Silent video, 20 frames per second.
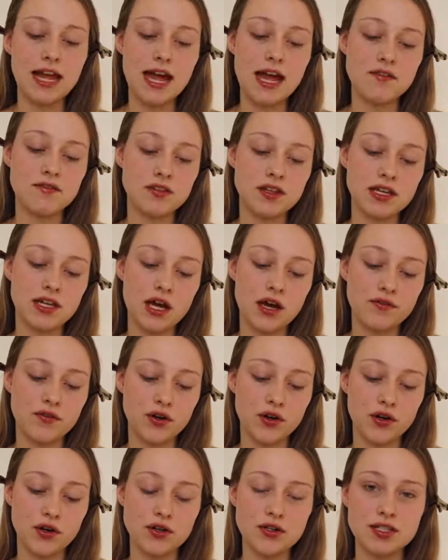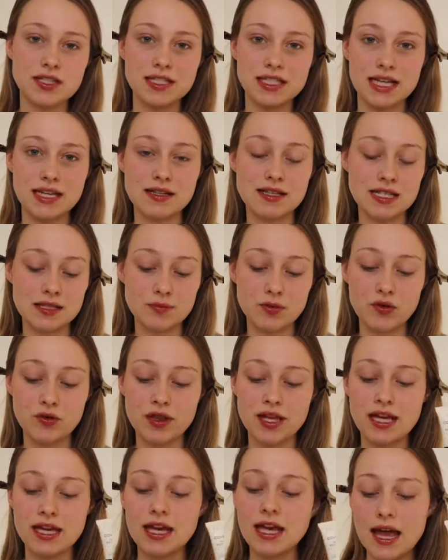I have the CoverGirl Skin
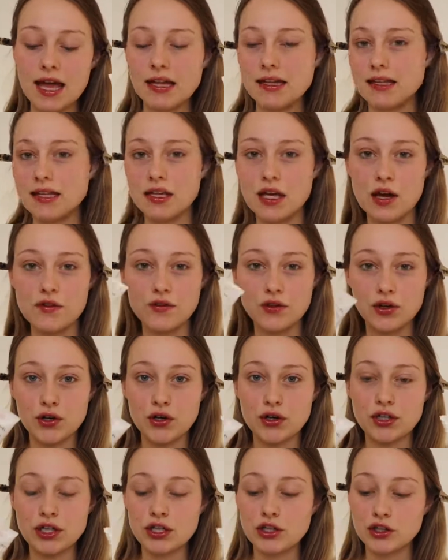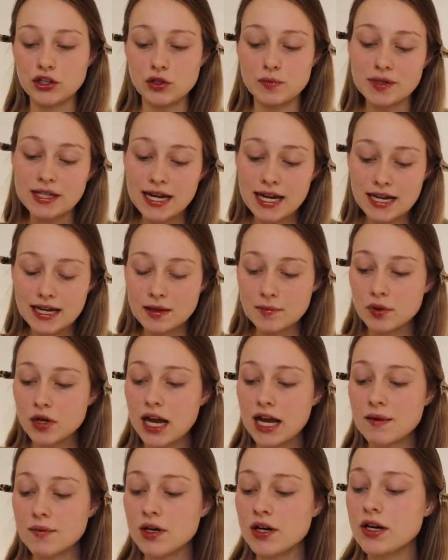Smoothing and the CoverGirl Illuminating
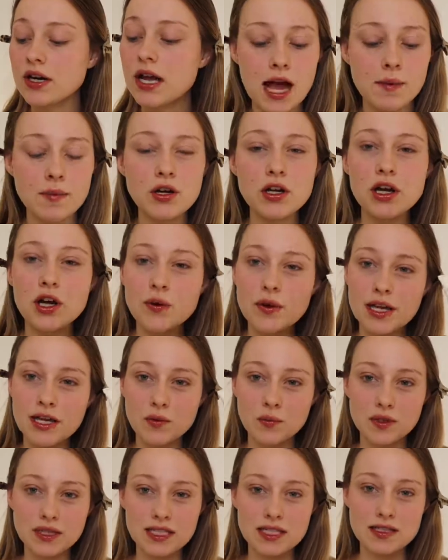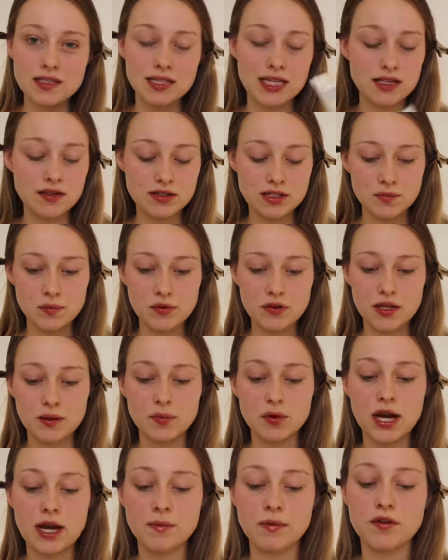Primer. I'm gonna go in with the Skin Smoothing
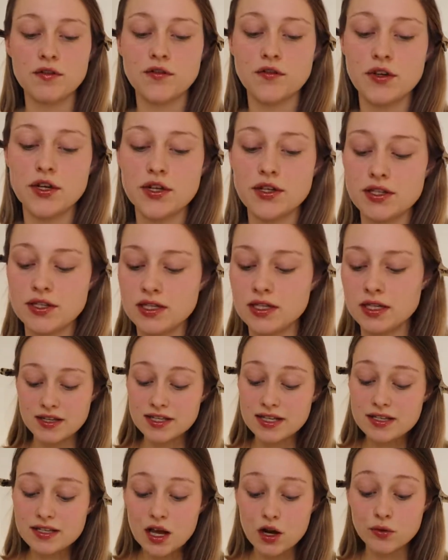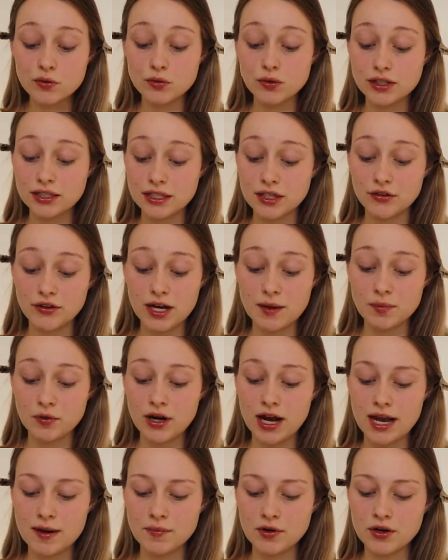Primer first. This is a really great
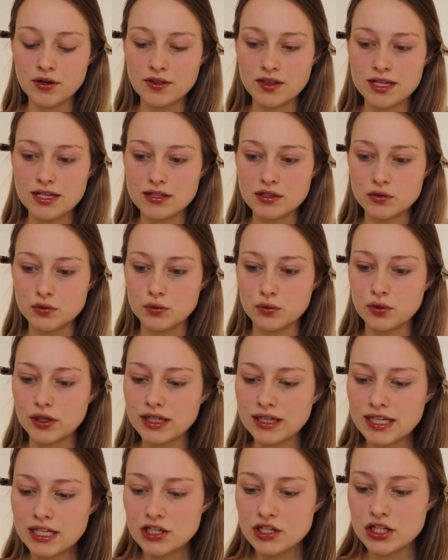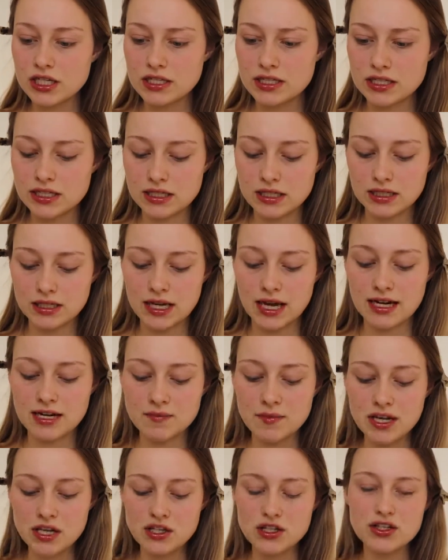primer. This really just kind
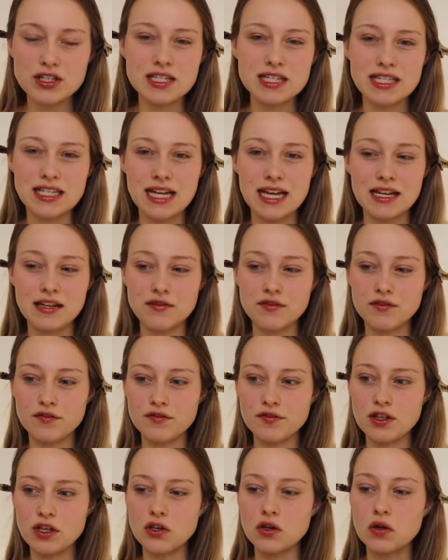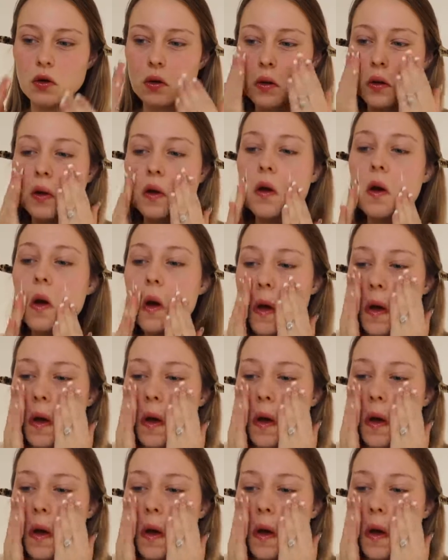of makes your skin feel